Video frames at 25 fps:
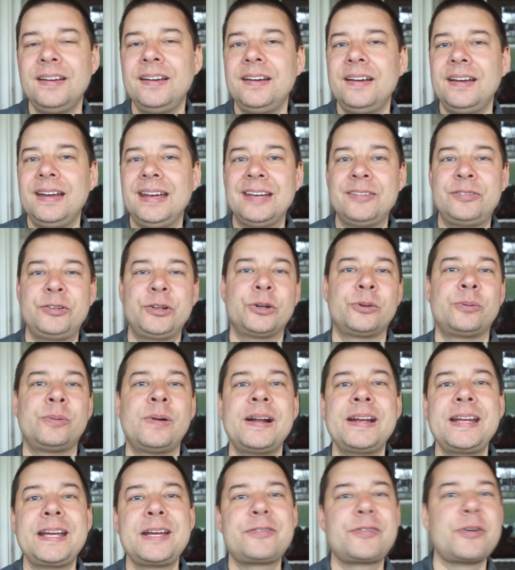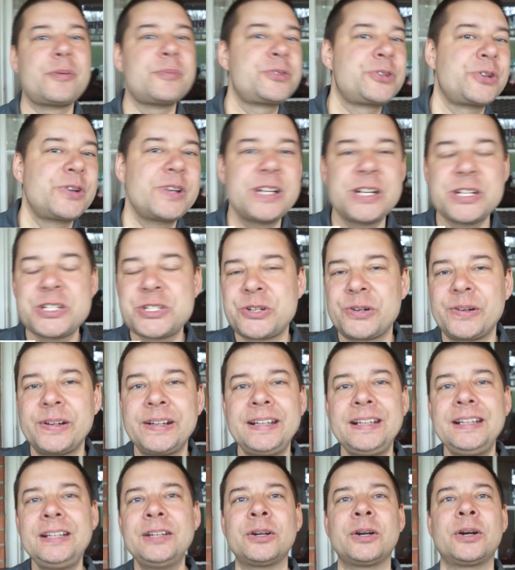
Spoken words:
if you're running from tree to tree,